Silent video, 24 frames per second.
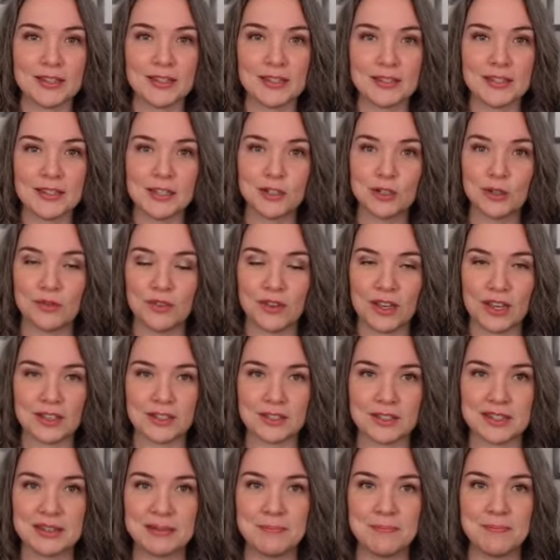this
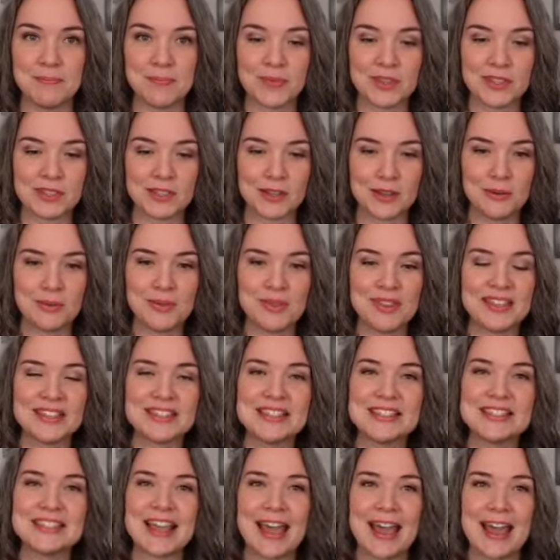interface. So this
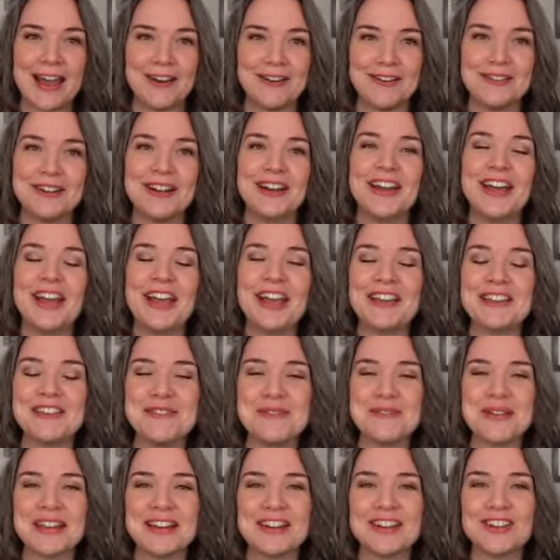is how you
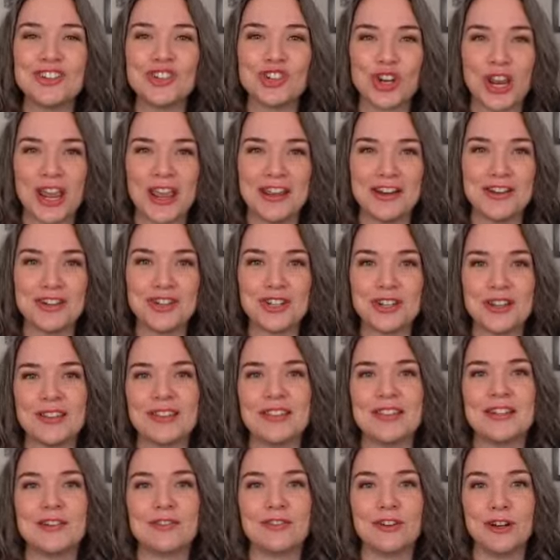can change
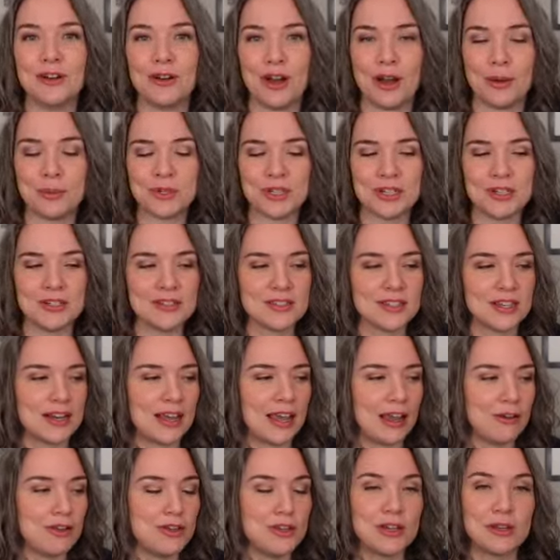the different options and
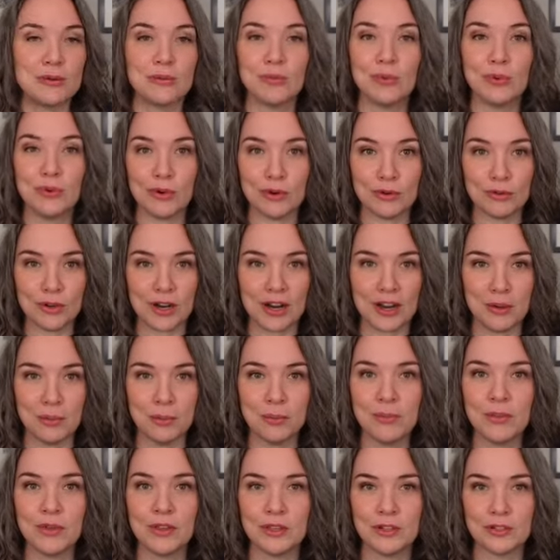how you can
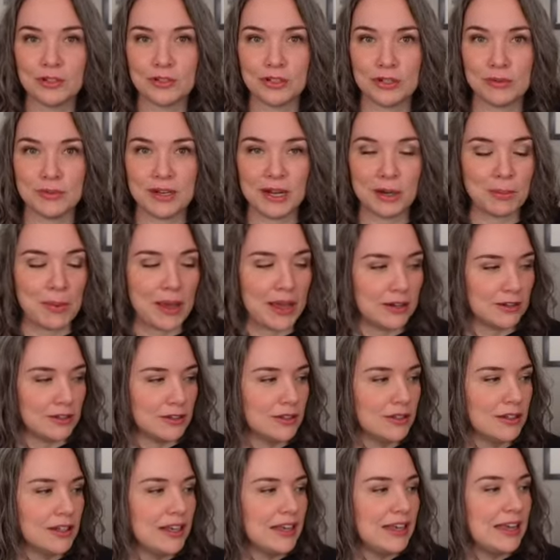program your Stream Deck
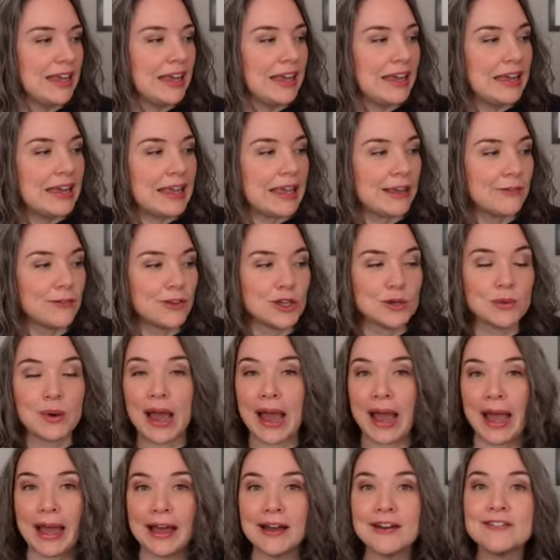pedal. If you
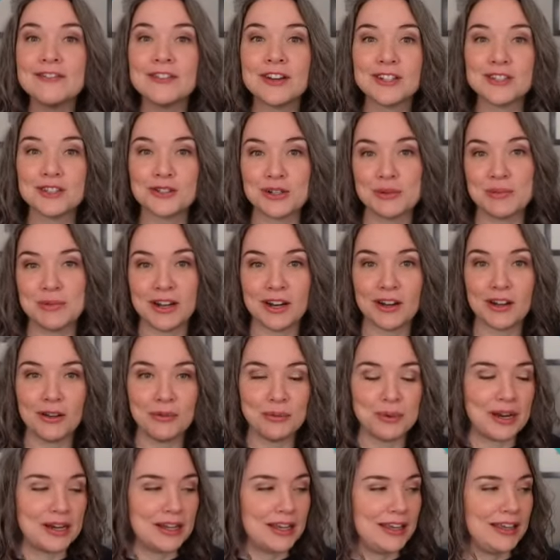have a Stream Deck
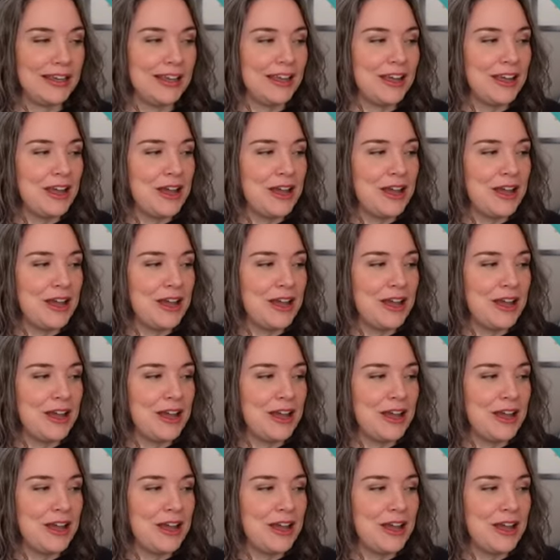already,